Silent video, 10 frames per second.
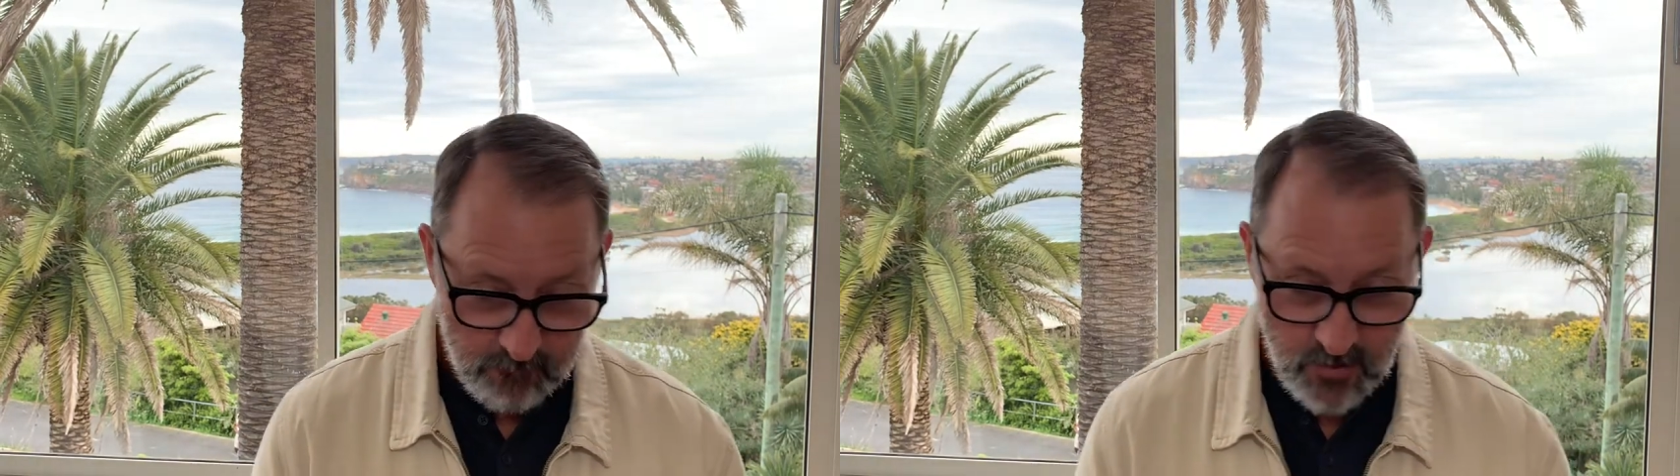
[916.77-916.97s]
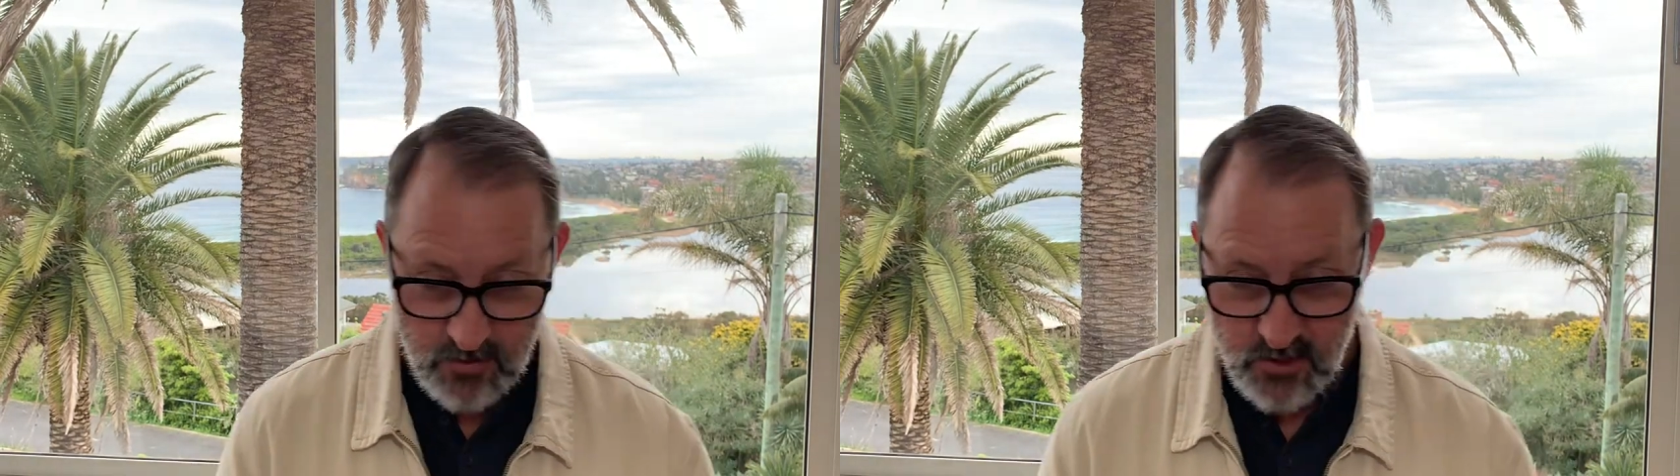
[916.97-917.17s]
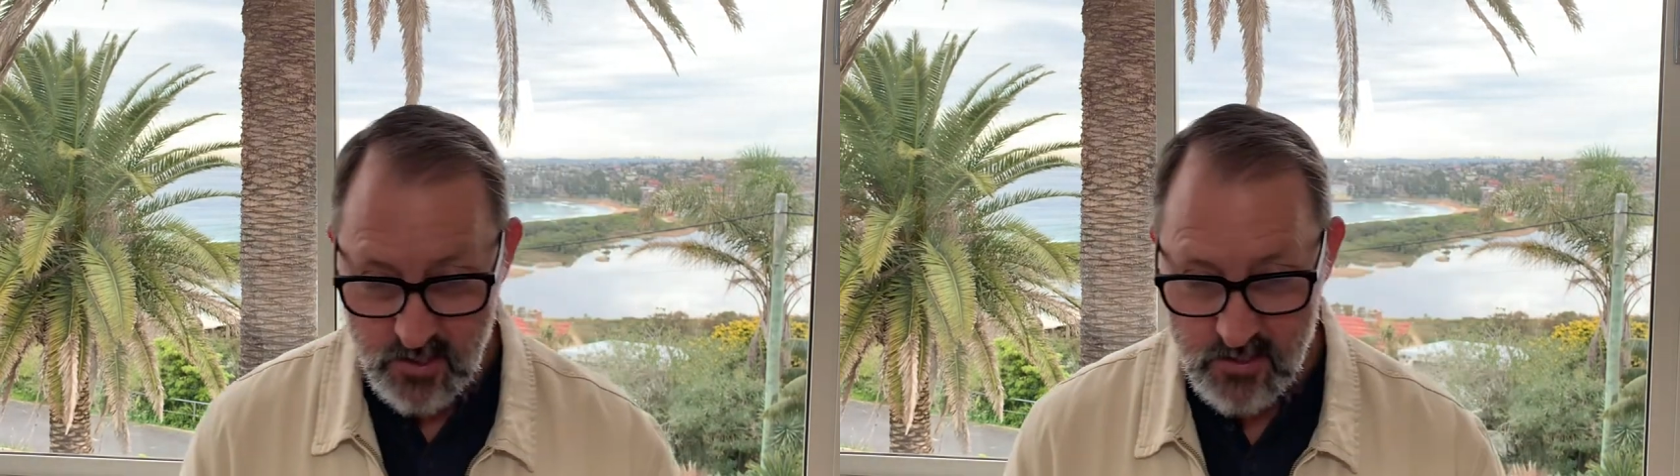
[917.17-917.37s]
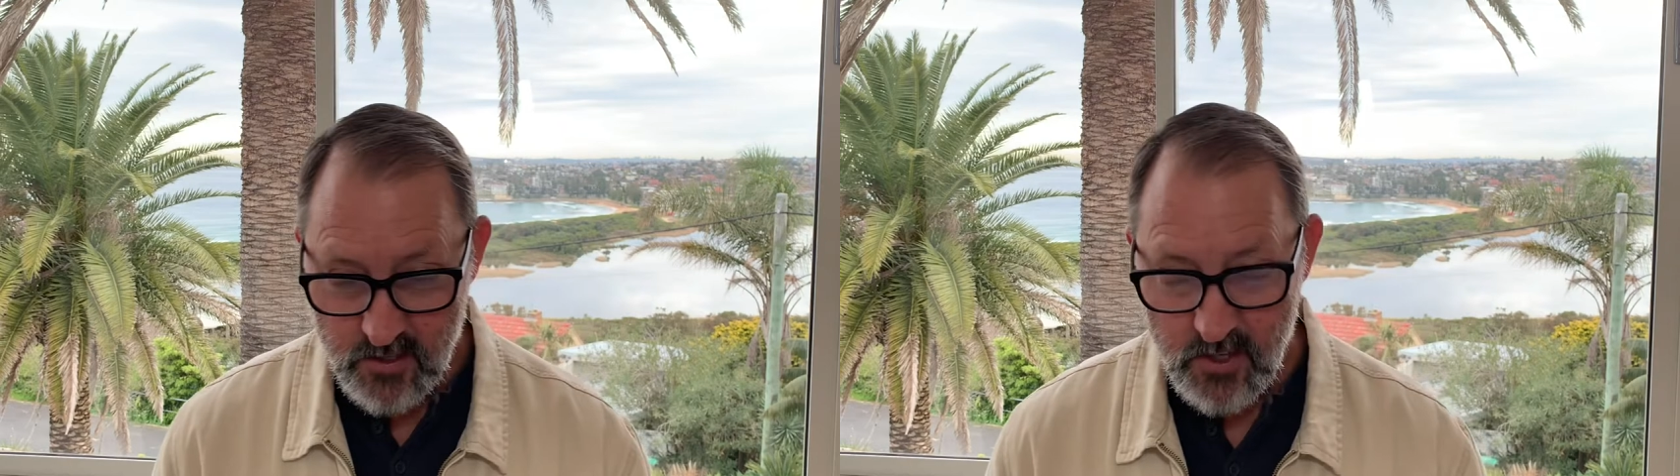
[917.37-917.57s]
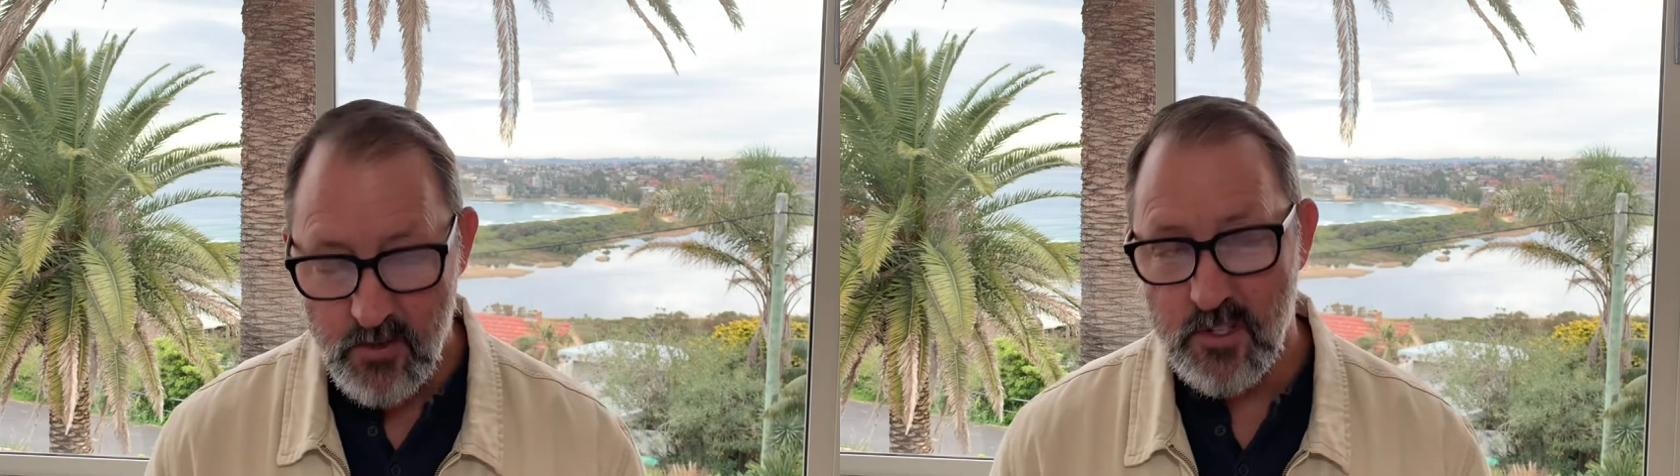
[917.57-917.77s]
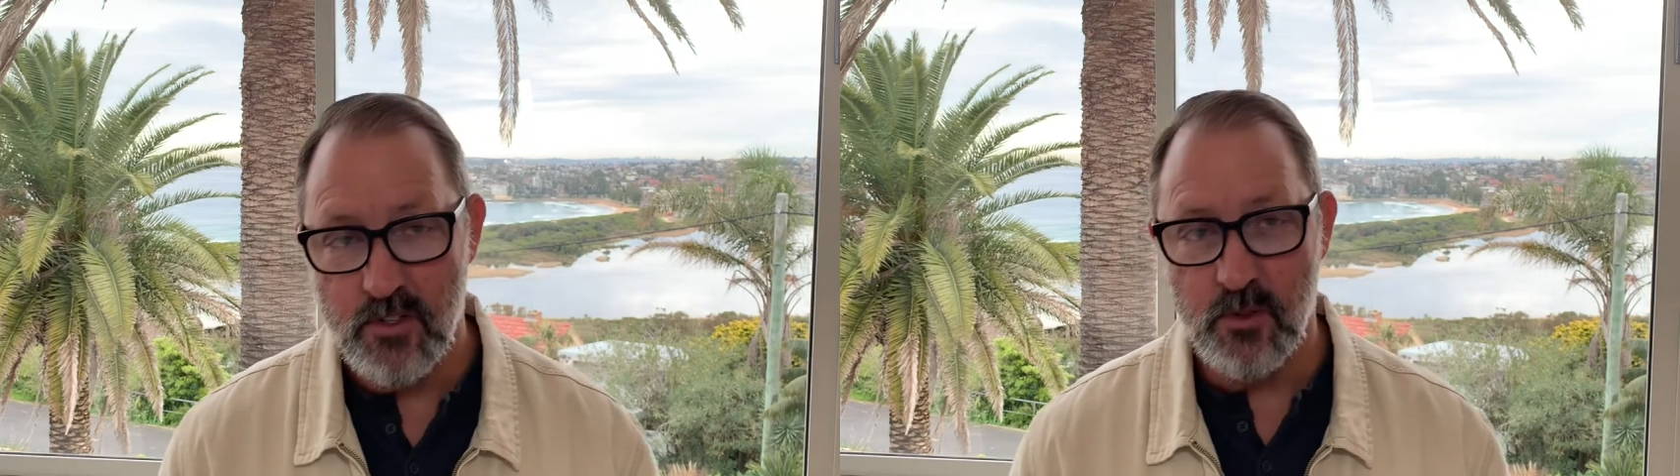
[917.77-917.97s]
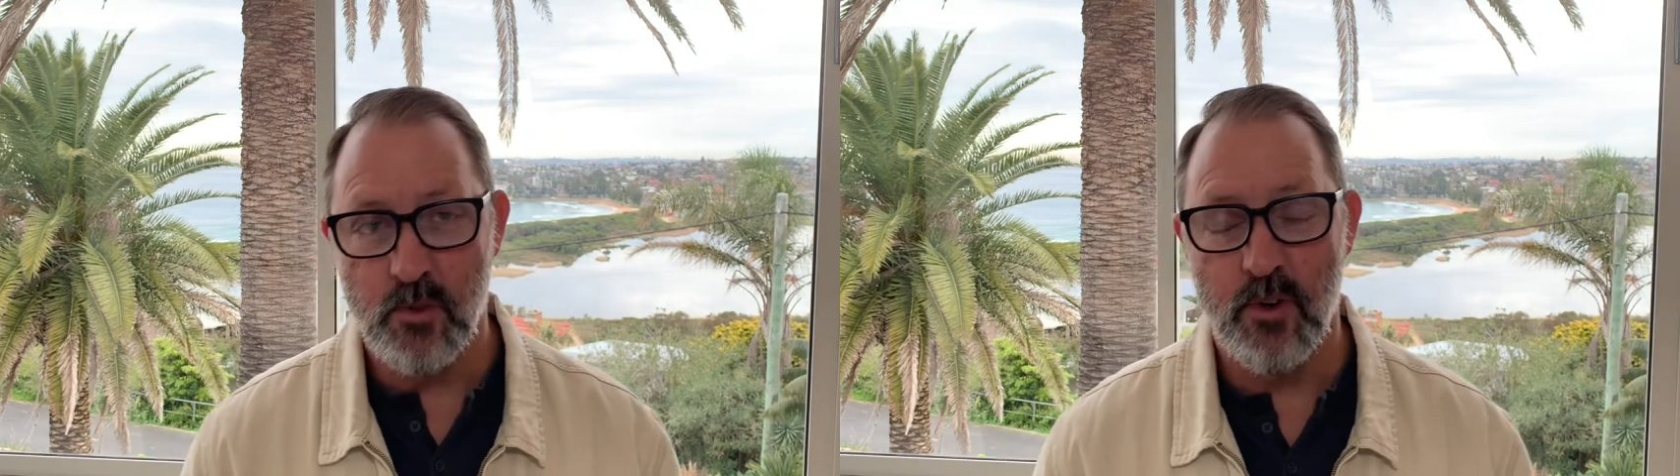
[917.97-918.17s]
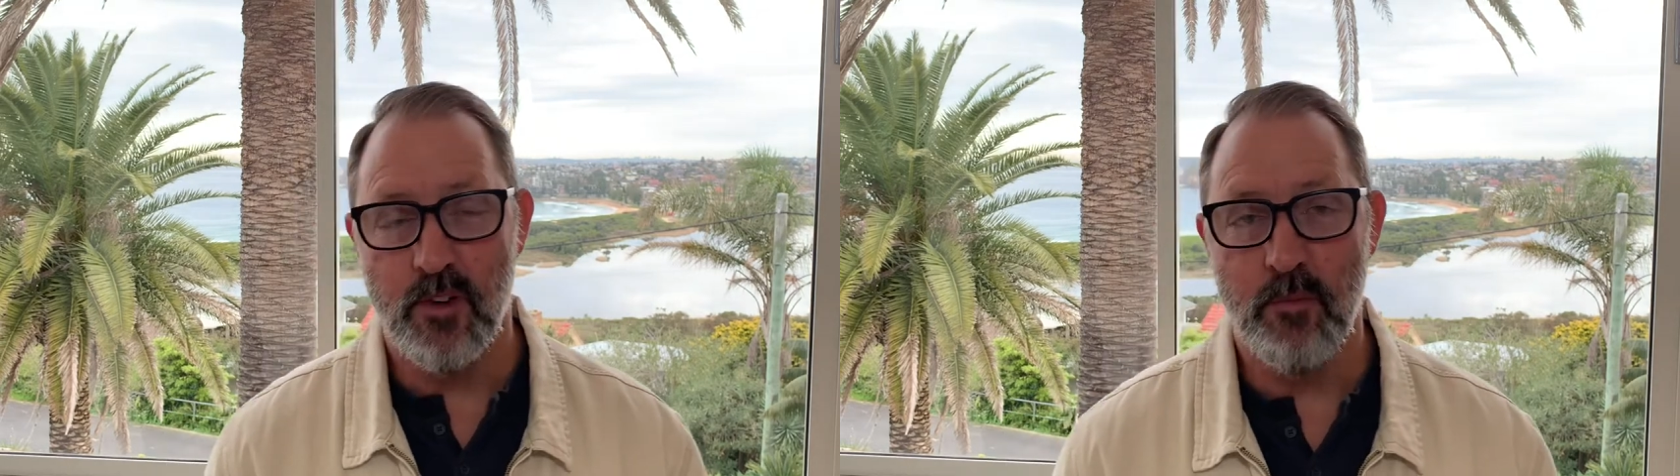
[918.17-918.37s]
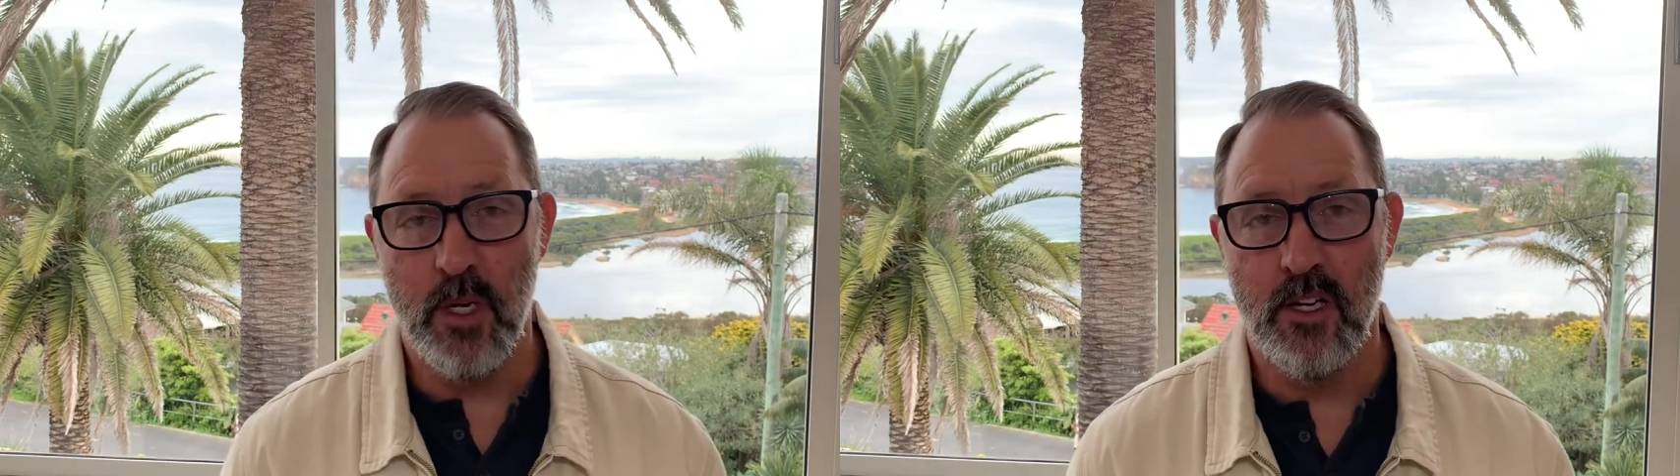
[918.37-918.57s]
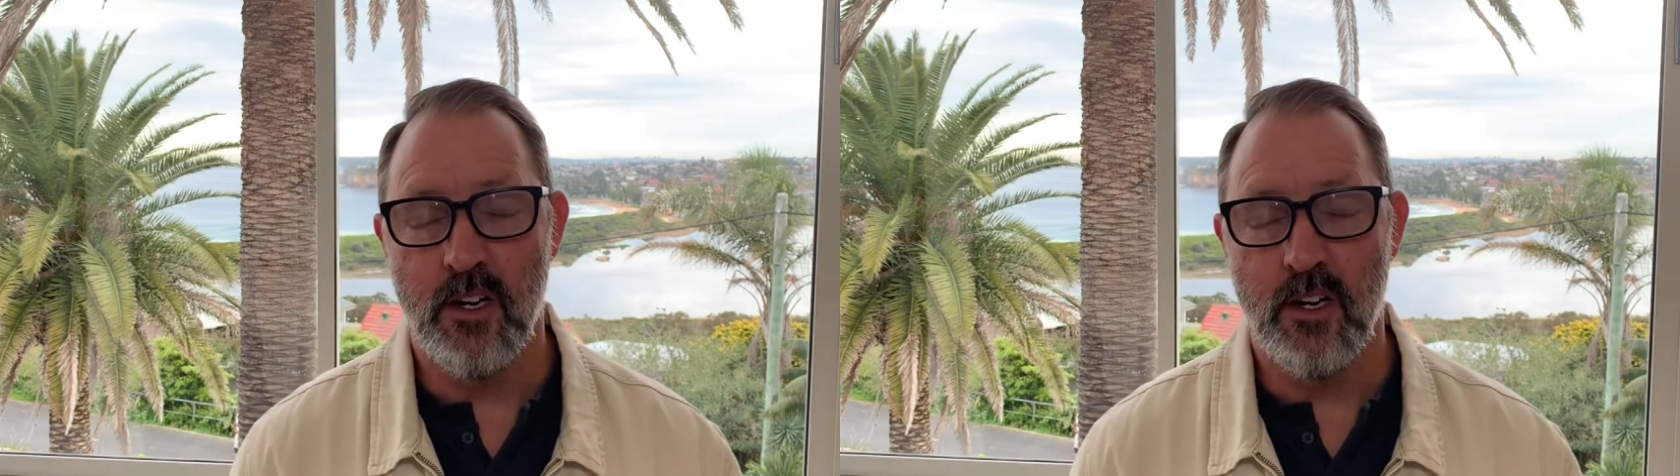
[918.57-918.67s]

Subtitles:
She's accusing the Lord of being